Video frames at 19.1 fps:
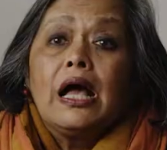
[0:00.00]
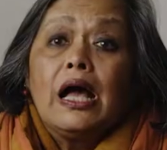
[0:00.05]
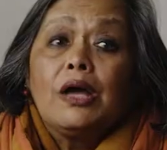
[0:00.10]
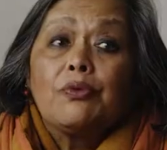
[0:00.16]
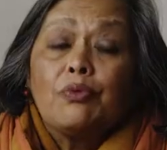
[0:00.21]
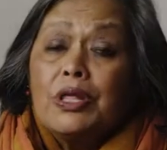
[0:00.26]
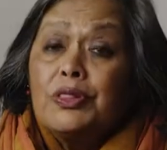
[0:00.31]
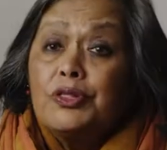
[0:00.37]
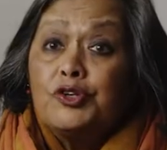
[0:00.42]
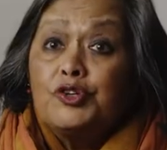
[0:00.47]
I
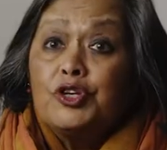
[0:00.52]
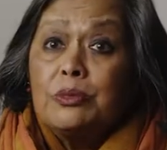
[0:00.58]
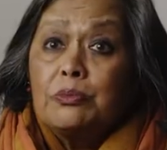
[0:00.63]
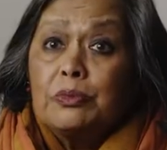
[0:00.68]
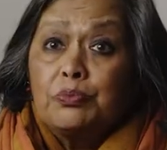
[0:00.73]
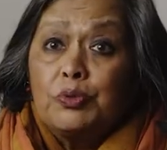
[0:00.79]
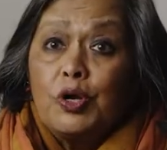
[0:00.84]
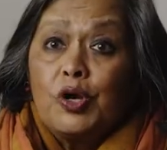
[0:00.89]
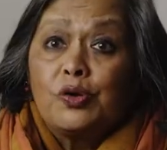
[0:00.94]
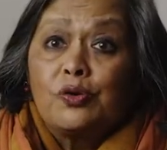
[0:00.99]
run the
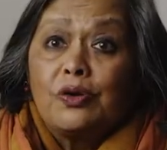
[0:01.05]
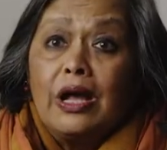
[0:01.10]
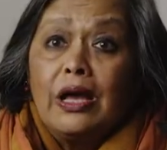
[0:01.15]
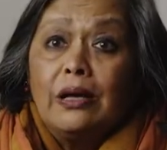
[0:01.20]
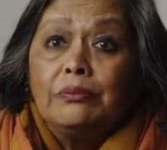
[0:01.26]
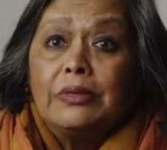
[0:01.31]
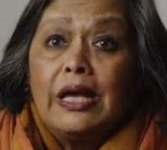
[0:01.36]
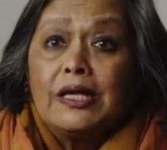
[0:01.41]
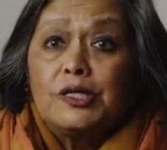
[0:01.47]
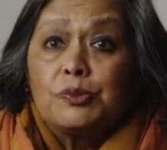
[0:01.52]
treatment
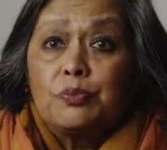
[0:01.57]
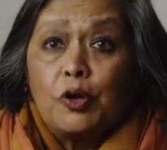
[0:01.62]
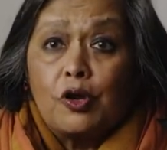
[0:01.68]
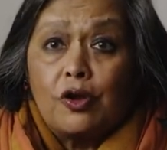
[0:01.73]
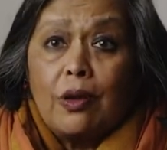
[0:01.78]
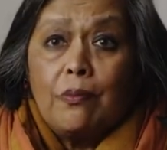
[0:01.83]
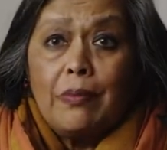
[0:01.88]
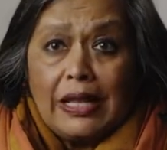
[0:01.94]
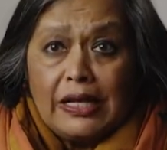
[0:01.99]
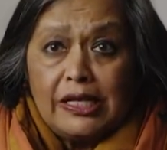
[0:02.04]
programme as
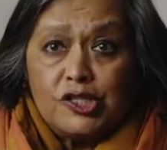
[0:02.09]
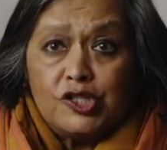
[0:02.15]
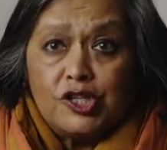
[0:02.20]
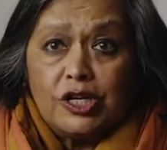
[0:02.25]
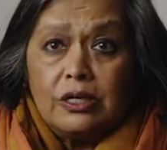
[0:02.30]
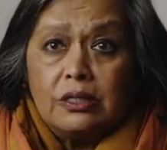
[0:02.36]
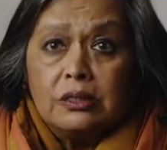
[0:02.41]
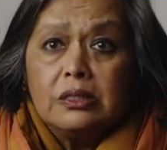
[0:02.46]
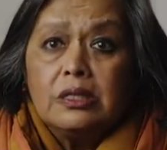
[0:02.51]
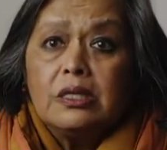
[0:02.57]
programme
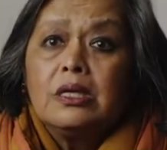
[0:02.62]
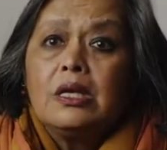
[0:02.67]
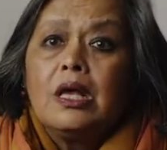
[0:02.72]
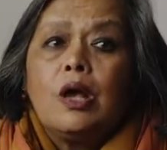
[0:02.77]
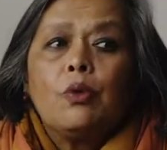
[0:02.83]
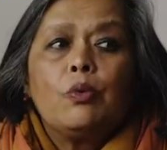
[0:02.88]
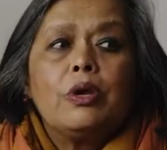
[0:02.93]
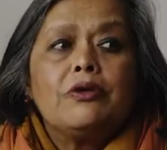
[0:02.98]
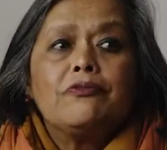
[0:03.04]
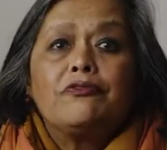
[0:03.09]
manager.
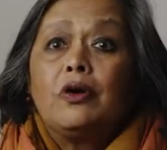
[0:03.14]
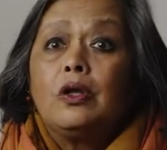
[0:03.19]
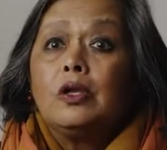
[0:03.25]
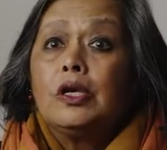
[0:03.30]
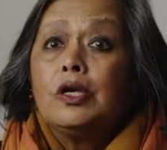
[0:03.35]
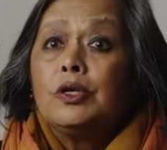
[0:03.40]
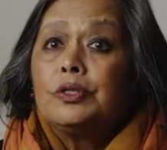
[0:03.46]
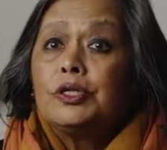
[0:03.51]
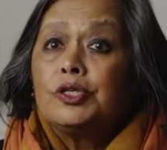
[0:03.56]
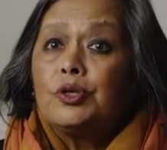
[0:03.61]
We
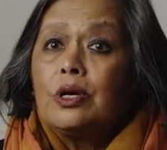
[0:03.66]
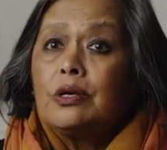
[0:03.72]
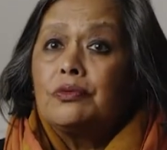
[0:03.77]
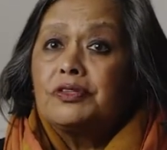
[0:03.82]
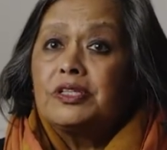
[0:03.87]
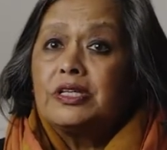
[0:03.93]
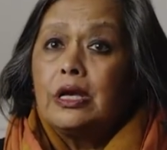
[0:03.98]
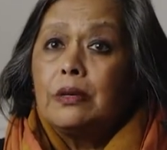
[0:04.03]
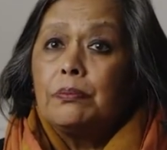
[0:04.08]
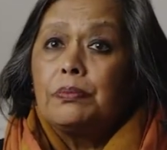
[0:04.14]
follow the
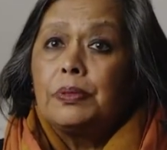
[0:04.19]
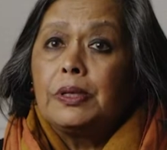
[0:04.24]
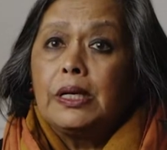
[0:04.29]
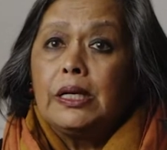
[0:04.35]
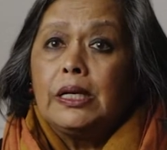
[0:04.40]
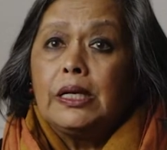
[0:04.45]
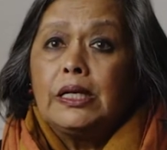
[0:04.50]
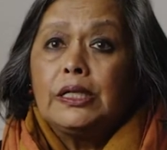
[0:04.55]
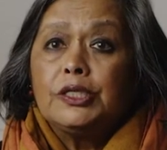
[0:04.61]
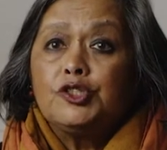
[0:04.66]

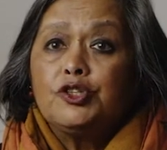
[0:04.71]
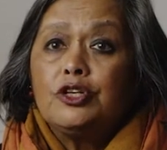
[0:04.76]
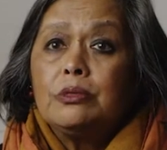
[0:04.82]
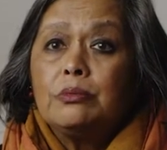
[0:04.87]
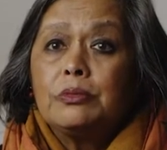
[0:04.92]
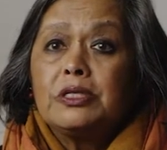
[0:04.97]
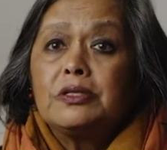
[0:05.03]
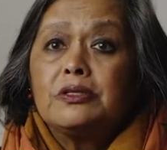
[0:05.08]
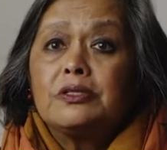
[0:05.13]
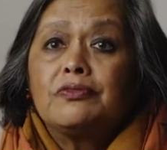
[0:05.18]
12-step
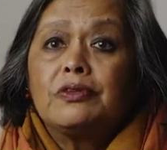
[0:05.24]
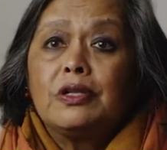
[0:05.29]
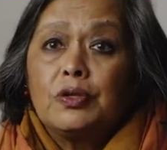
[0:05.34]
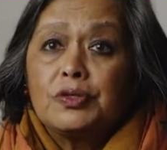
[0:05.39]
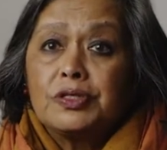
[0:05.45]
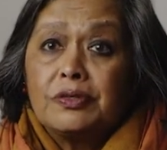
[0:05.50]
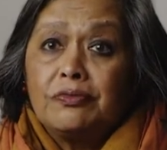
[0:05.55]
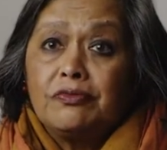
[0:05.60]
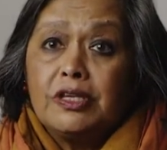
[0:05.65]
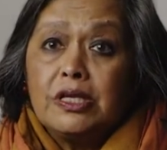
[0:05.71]
treatment
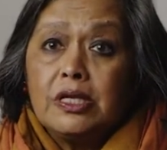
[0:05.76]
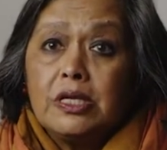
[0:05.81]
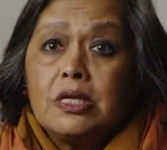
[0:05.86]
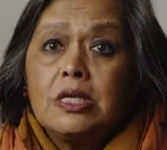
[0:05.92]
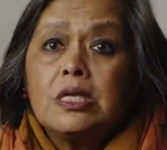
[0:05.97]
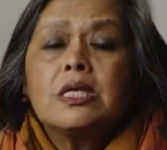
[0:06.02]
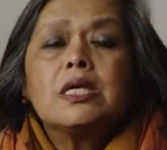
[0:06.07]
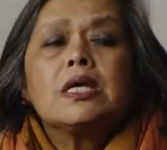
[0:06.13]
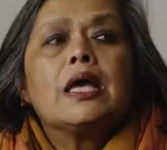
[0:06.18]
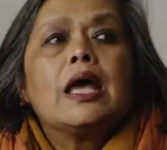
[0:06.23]
philosophy,
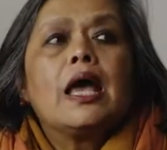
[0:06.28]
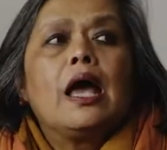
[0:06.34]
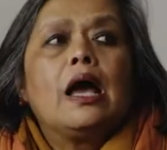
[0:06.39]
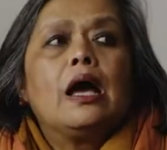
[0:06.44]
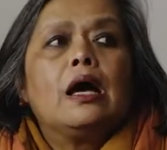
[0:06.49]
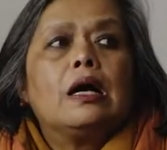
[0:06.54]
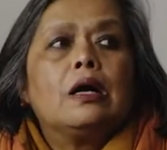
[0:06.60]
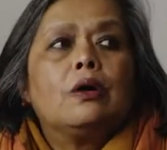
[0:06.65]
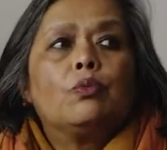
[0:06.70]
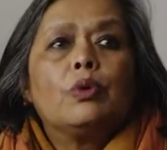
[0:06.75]

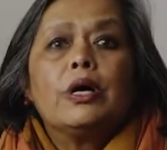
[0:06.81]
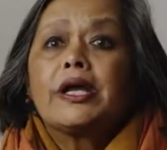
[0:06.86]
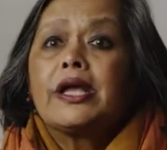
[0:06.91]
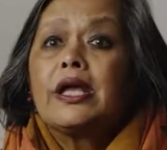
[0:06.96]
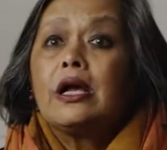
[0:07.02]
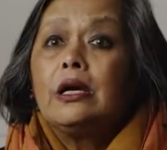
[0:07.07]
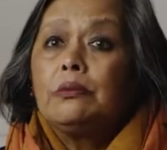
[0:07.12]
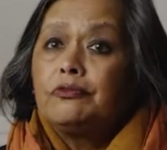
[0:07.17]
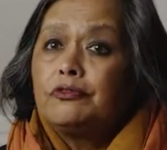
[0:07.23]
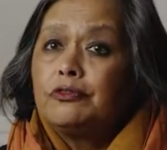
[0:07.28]
working up